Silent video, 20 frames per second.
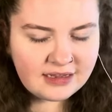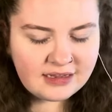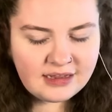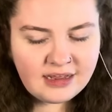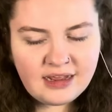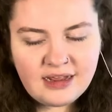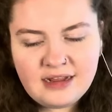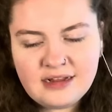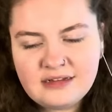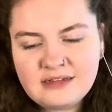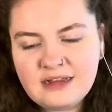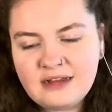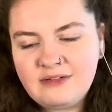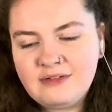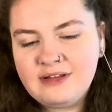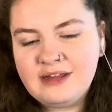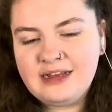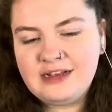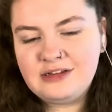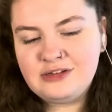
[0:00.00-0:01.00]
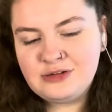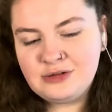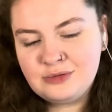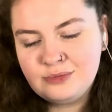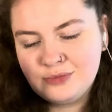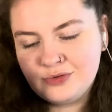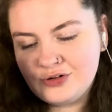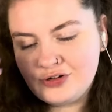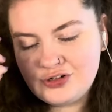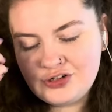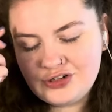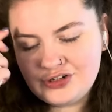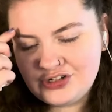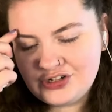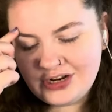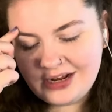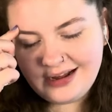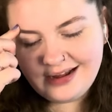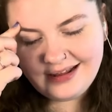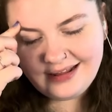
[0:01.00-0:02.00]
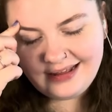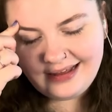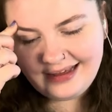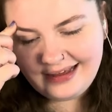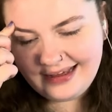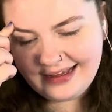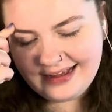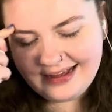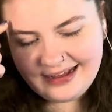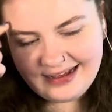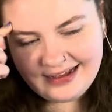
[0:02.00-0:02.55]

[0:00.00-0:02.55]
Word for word: Guys, I relate too much to Charlie.